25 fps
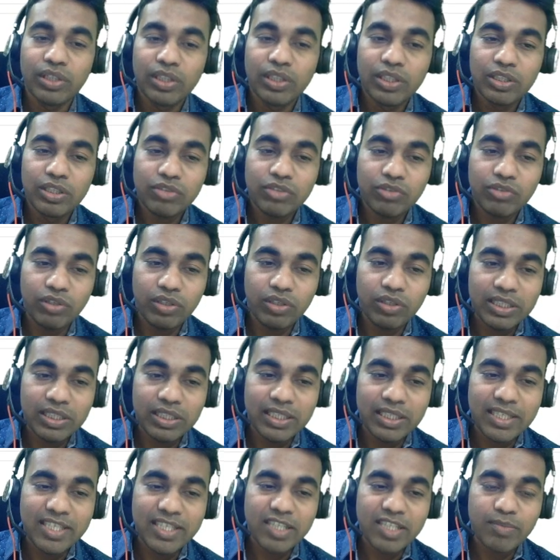so
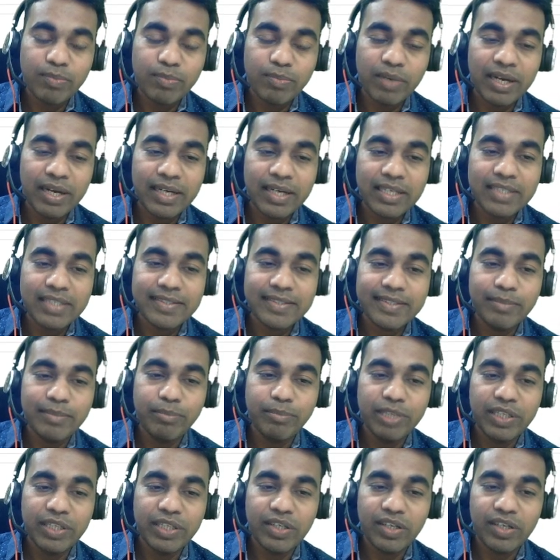this part is the
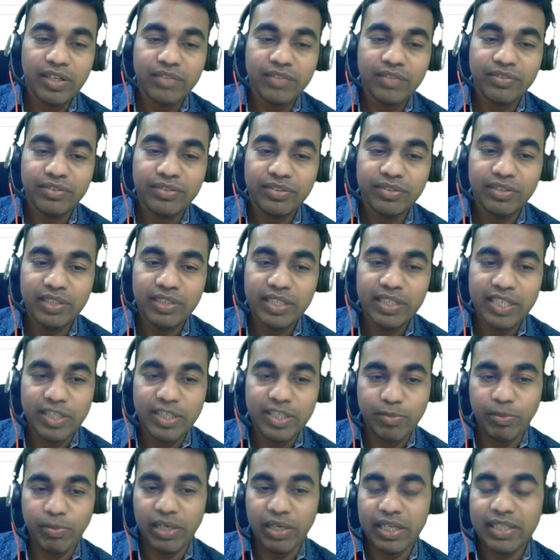mirror of
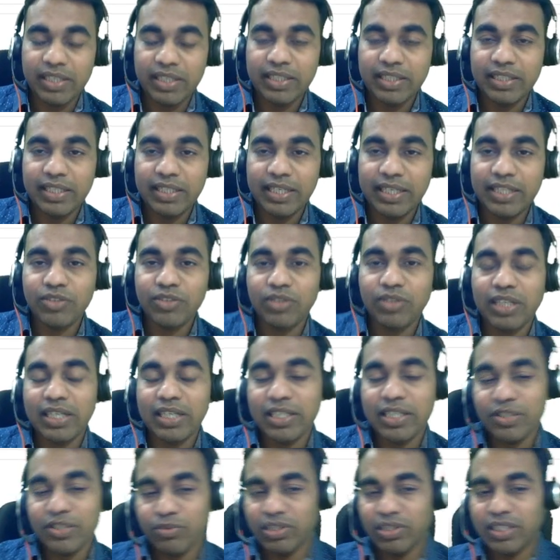this part, right? So that
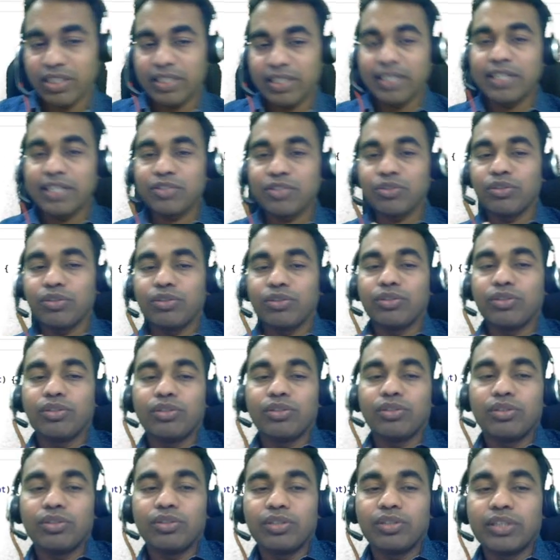is what, right?
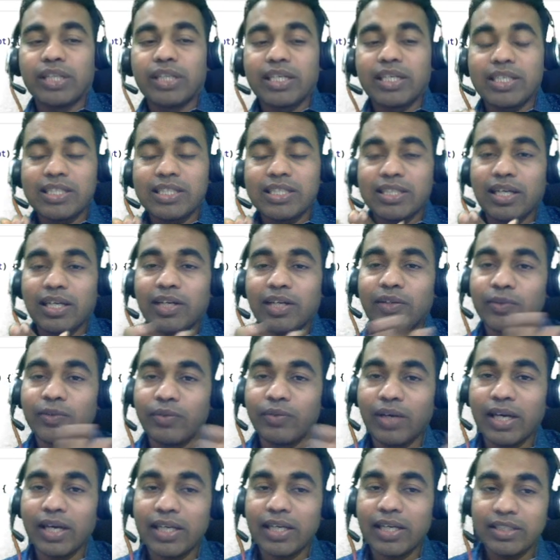So that is
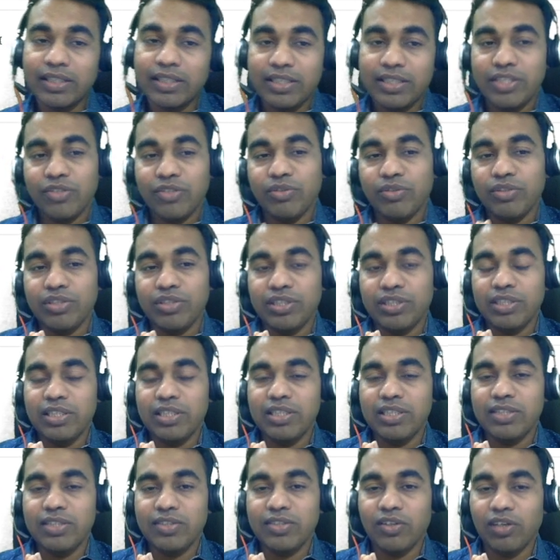what this question
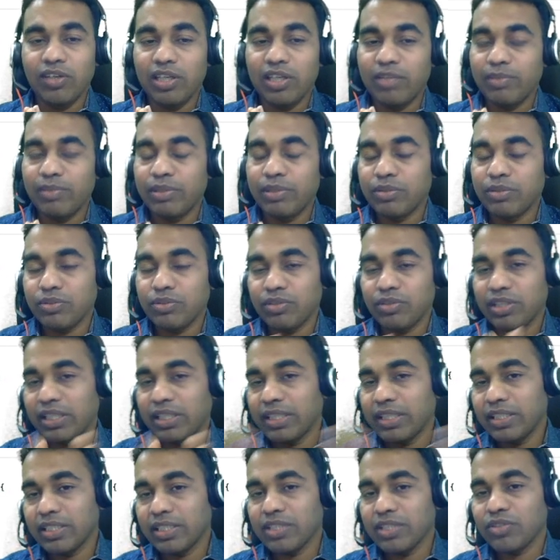is all about. So
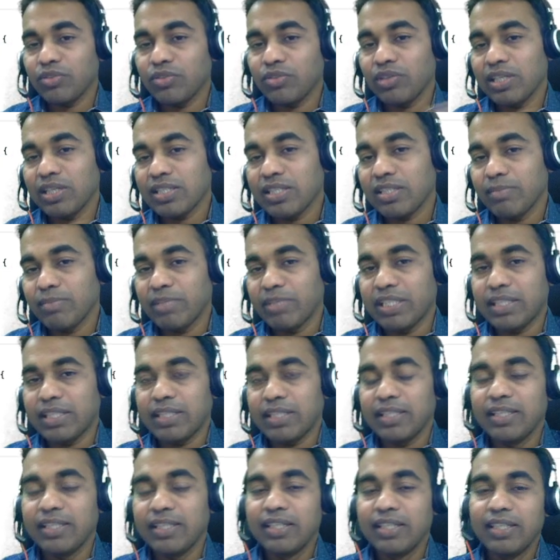then it is known as
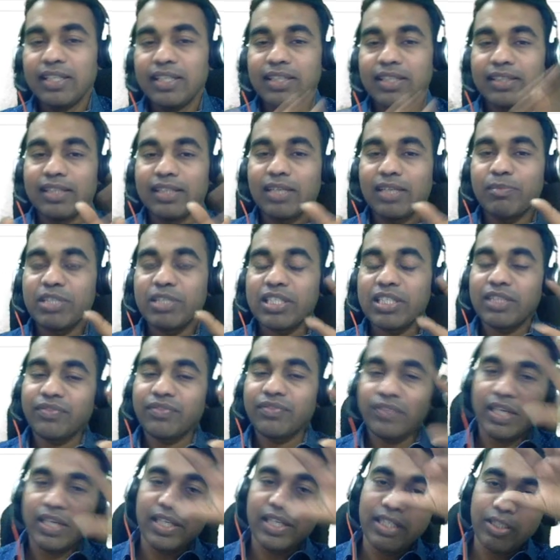symmetry. That means
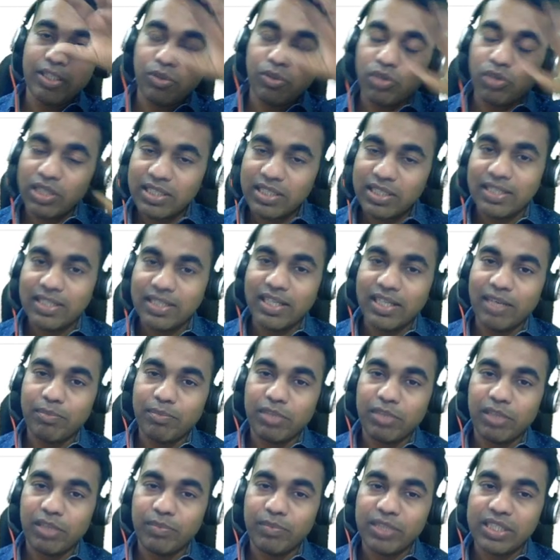if any node is the
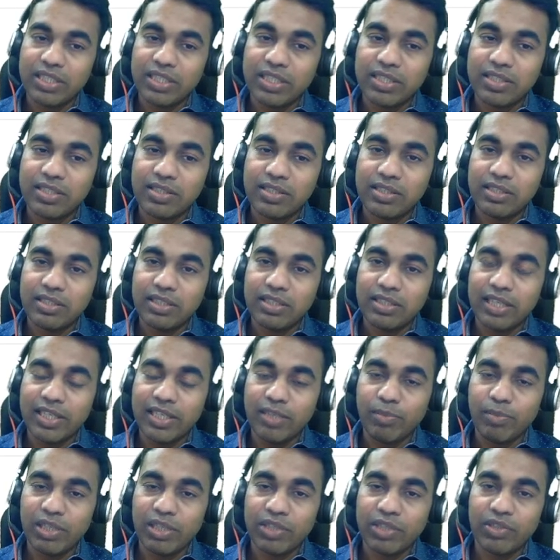left of this
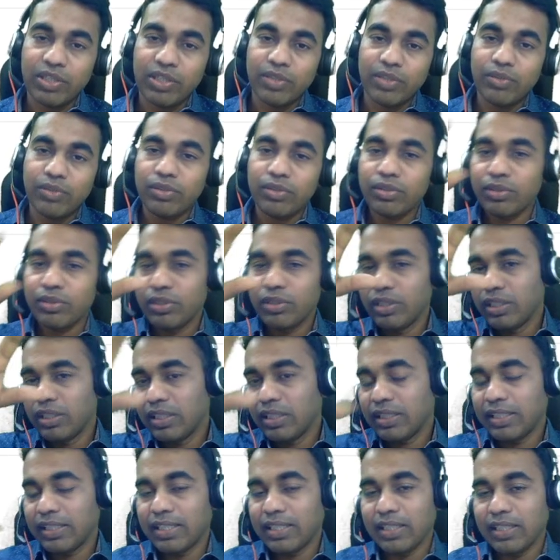any particular root,
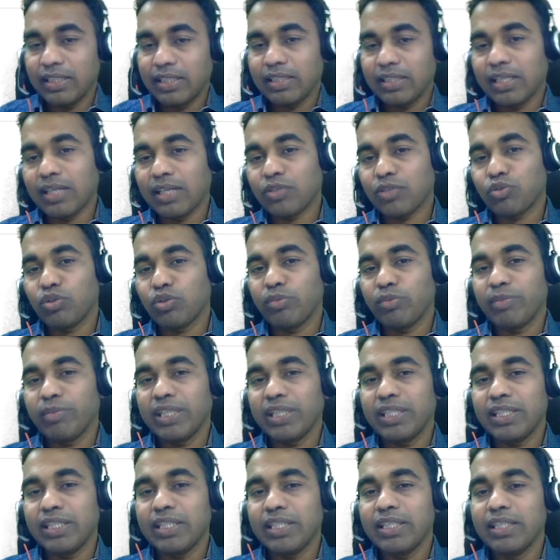then that should be
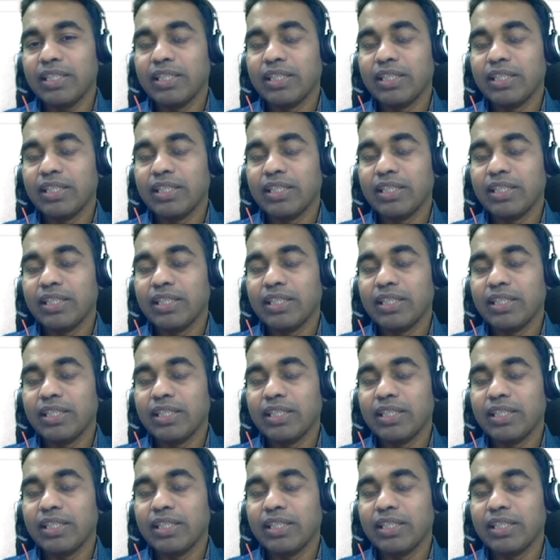the